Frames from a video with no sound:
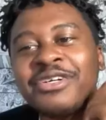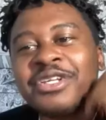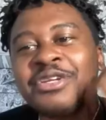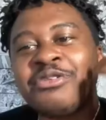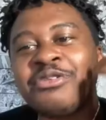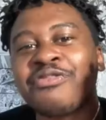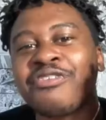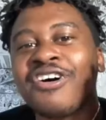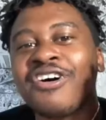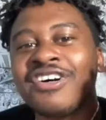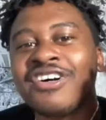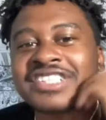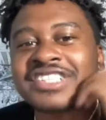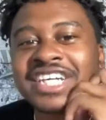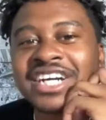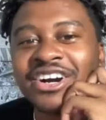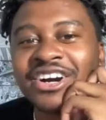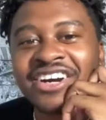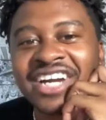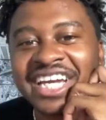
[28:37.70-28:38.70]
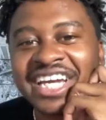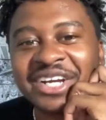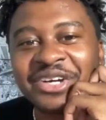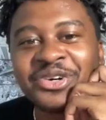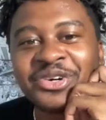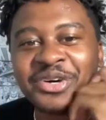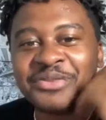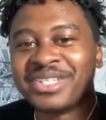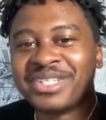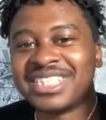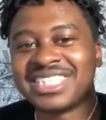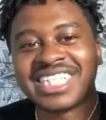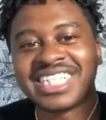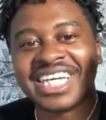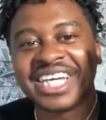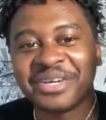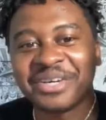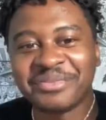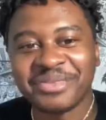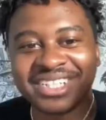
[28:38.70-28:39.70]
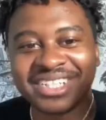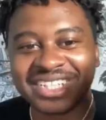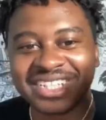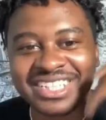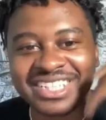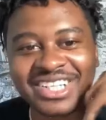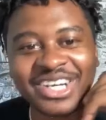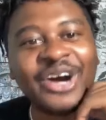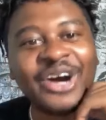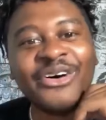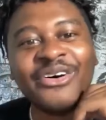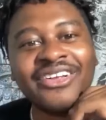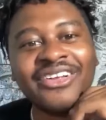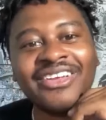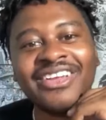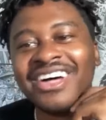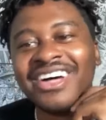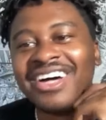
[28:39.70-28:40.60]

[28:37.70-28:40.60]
when you fall, it's like, okay, cool, I'm gonna just get up and go.